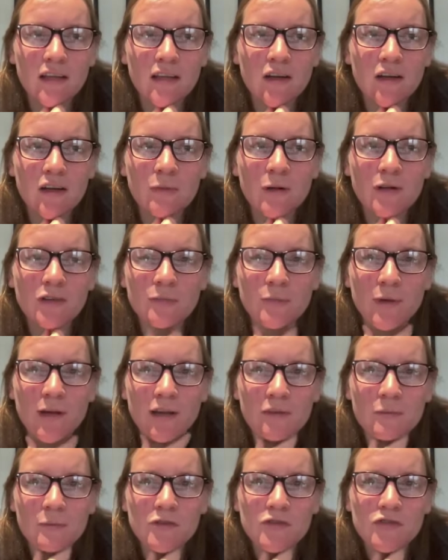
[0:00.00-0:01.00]
as much as my
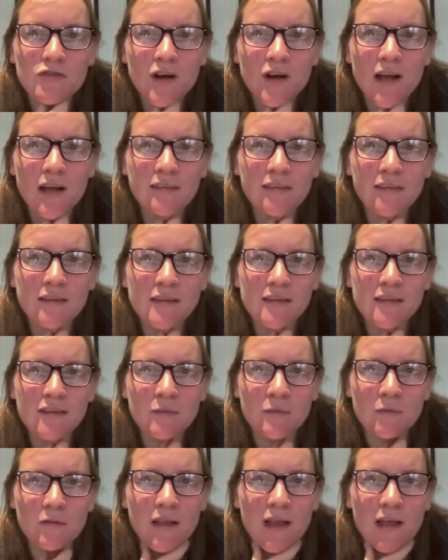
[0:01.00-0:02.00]
husband tries to teach
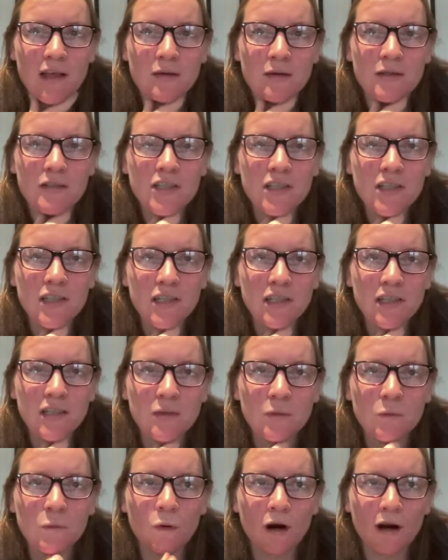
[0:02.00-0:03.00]
them the language,
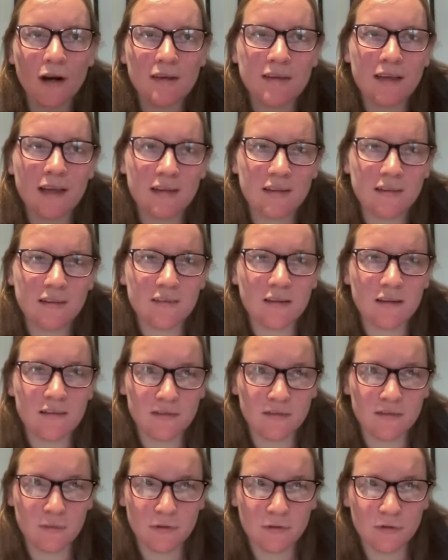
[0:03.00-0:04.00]
he works and he
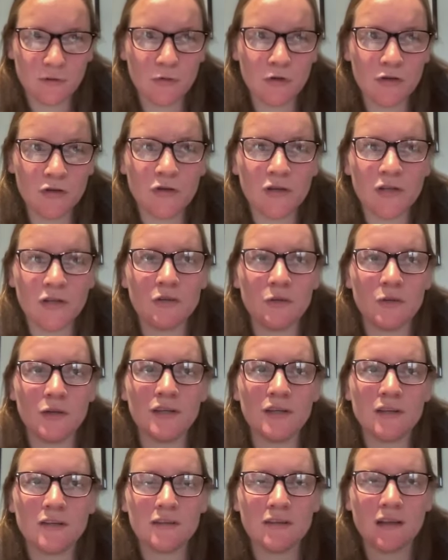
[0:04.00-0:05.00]
studies with Open Uni. So
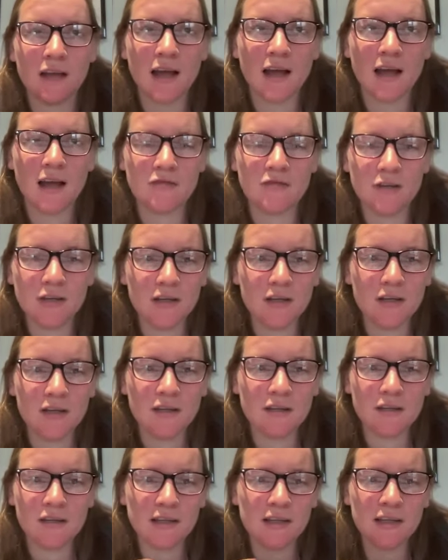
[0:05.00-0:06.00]
he doesn't have,
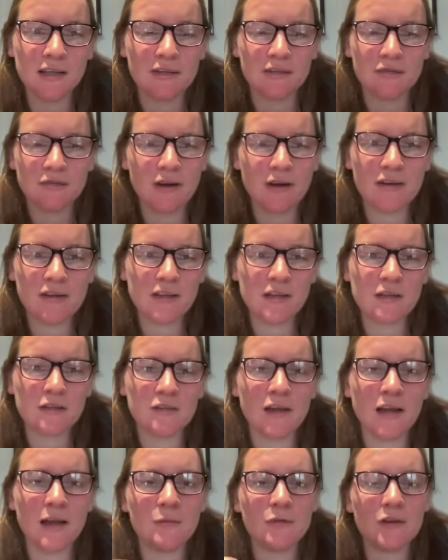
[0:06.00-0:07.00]
like, he has very little
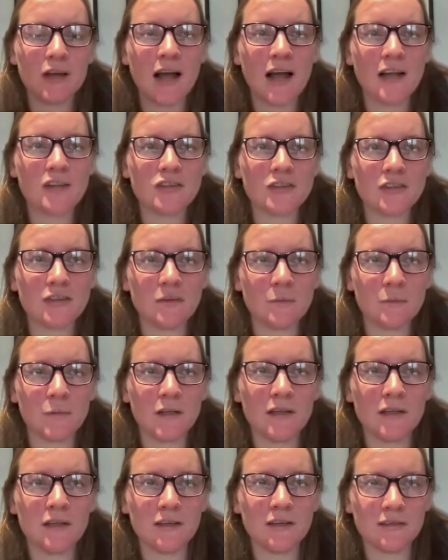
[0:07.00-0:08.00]
time to actually
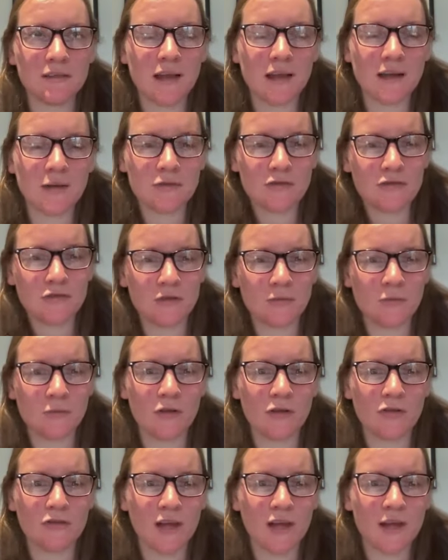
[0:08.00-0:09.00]
speak his language to them
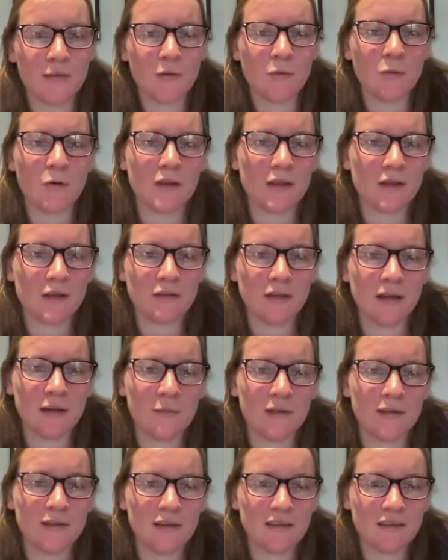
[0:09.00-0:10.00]
all the time. And what little
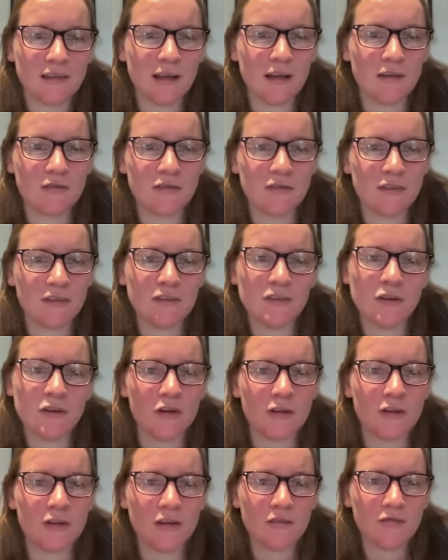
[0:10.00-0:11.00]
time he does have is
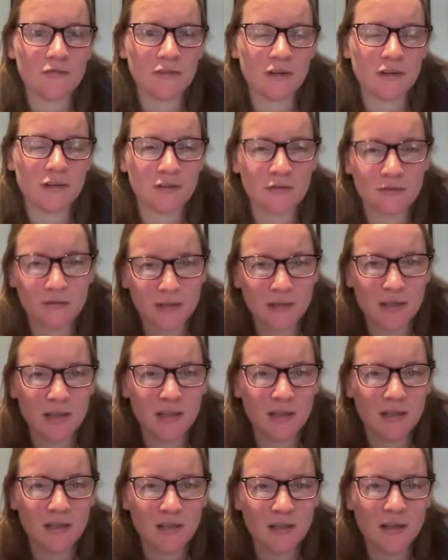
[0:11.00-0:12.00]
not enough for it to
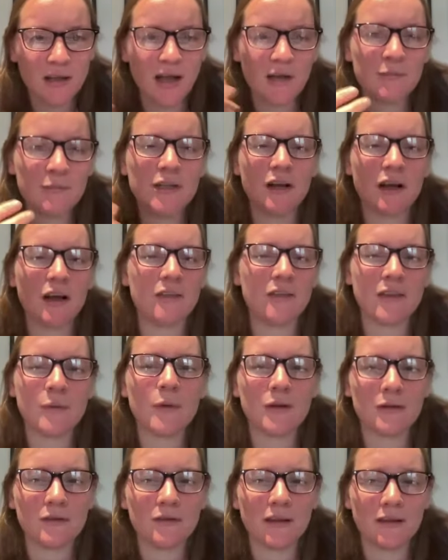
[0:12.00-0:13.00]
really, I mean, they
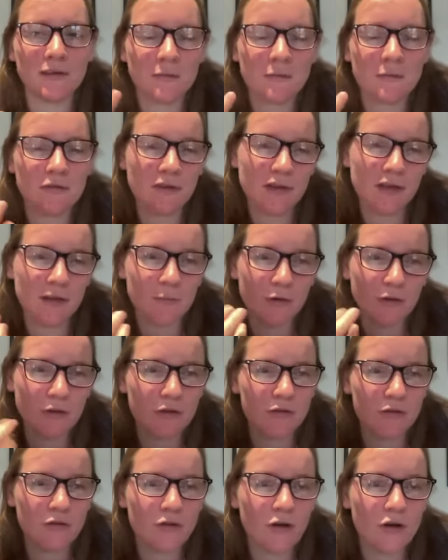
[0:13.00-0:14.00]
will take some of it in, but
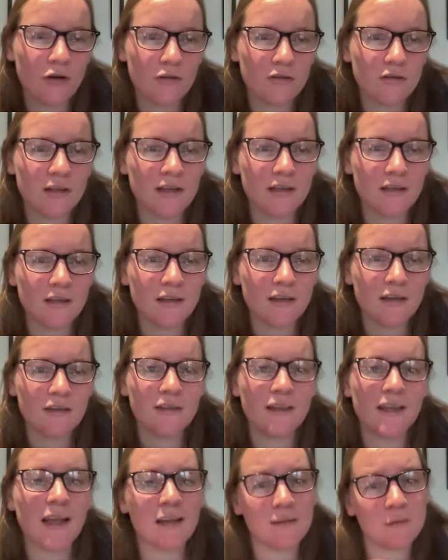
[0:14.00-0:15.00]
they're not like,
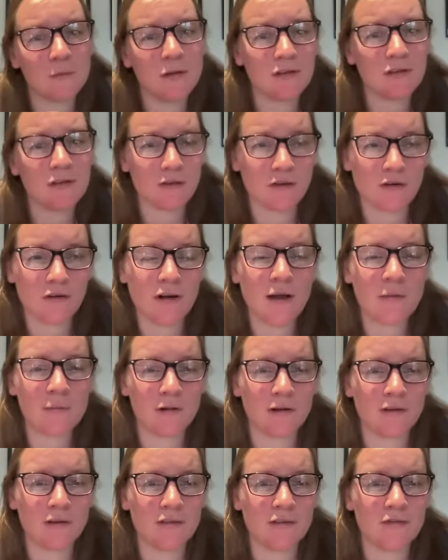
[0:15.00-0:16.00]
they can't speak to their
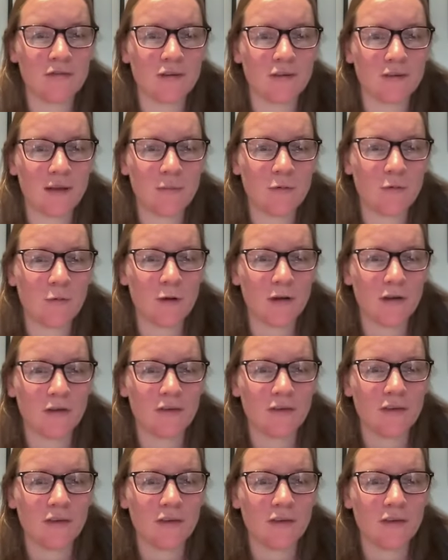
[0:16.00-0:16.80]
grandparents, for example, because